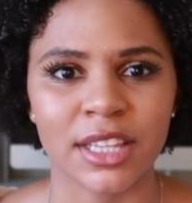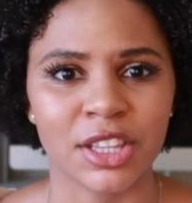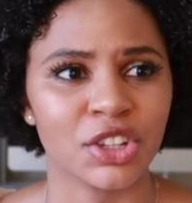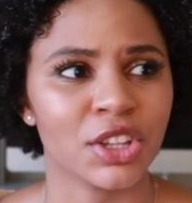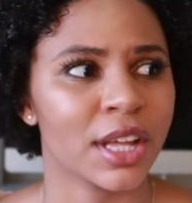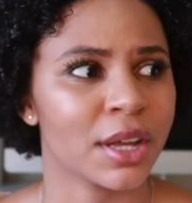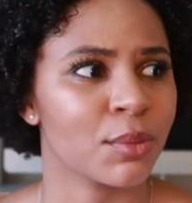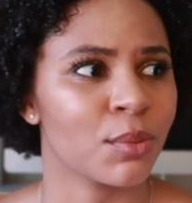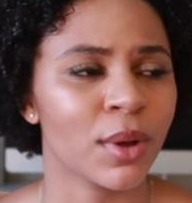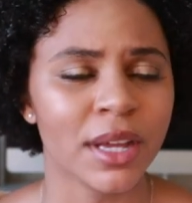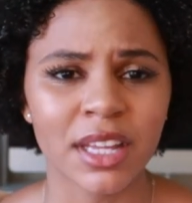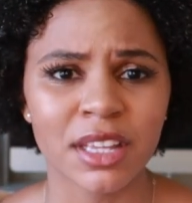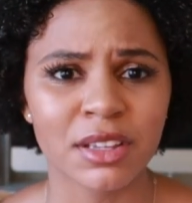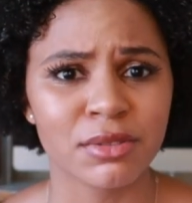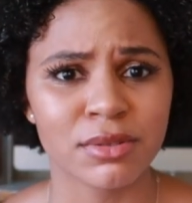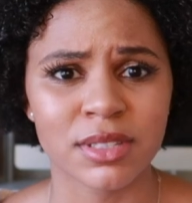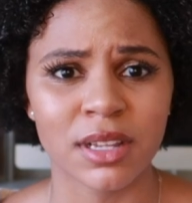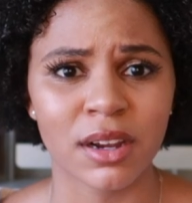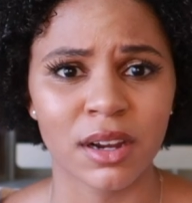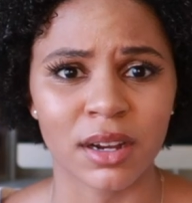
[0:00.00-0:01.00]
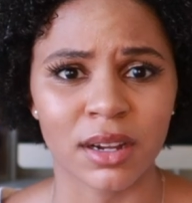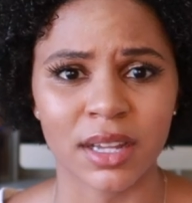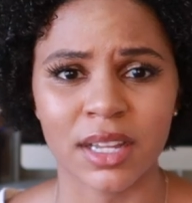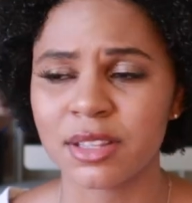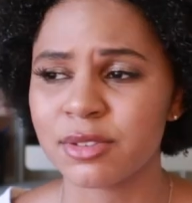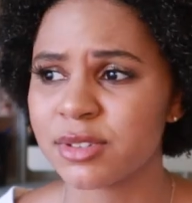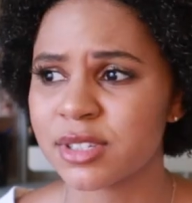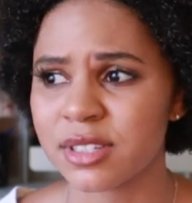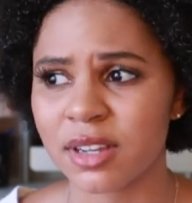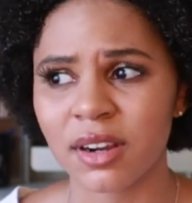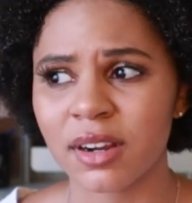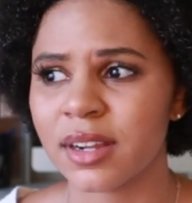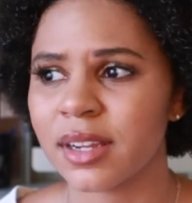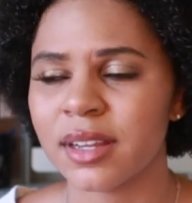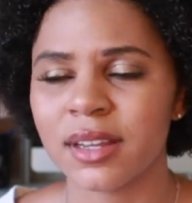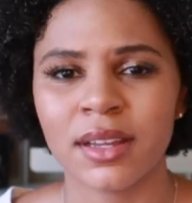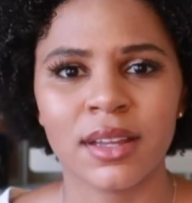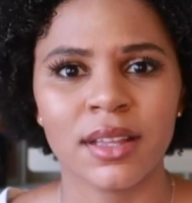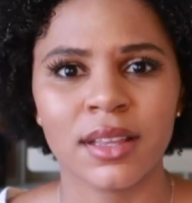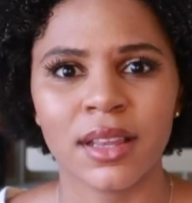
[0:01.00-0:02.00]
They're like, when can you start? Can you
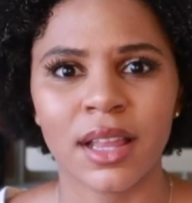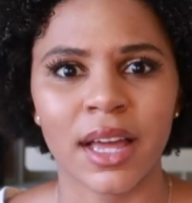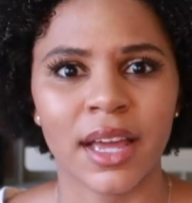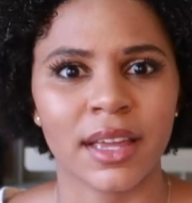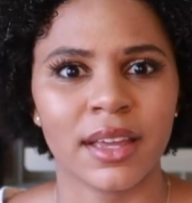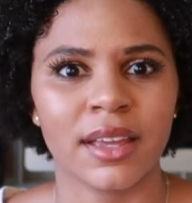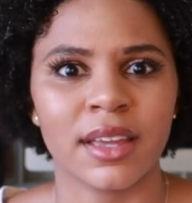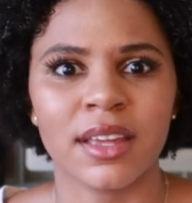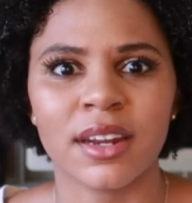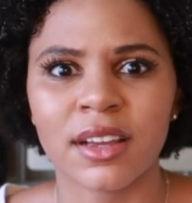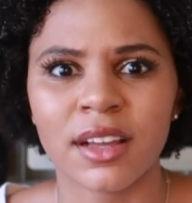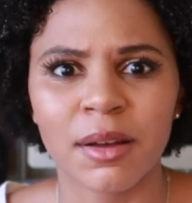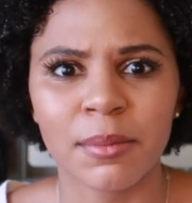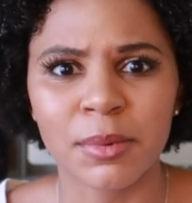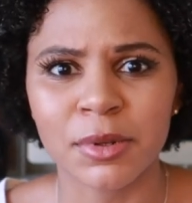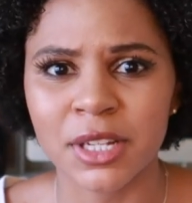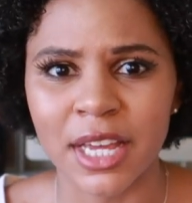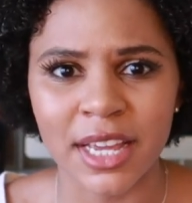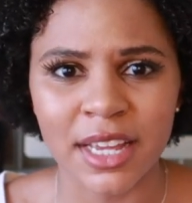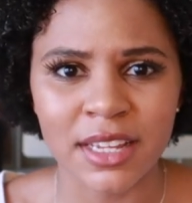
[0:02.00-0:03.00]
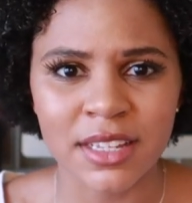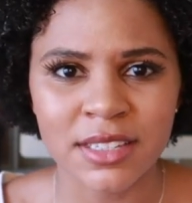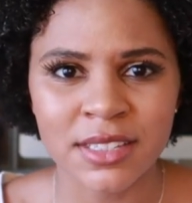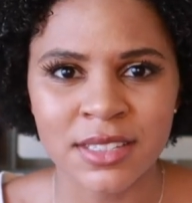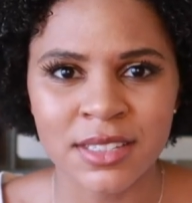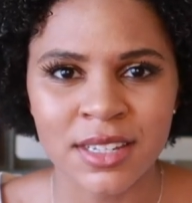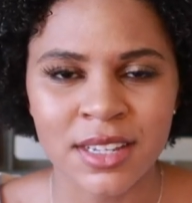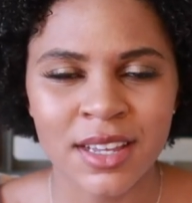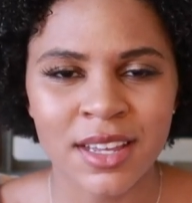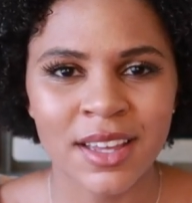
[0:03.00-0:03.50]
start like in a couple days?